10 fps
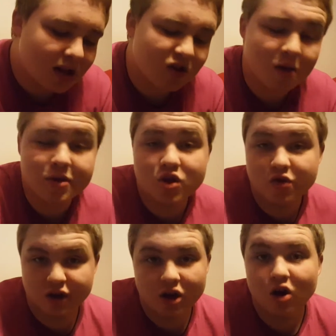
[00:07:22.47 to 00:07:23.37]
That's what I've been
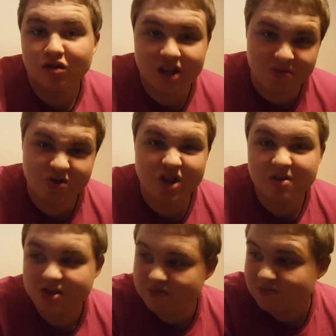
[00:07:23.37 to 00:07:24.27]
using a lot,
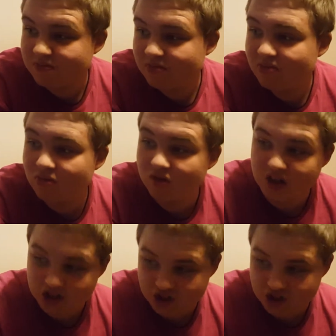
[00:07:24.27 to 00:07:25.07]
dipshits. So